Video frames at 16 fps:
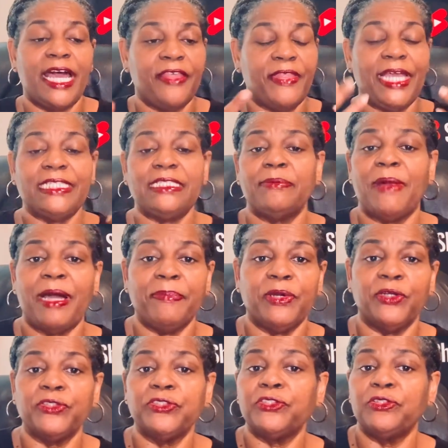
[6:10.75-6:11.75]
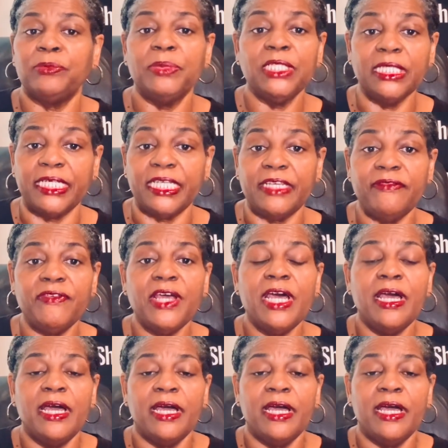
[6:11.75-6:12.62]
Now, that's my personal belief.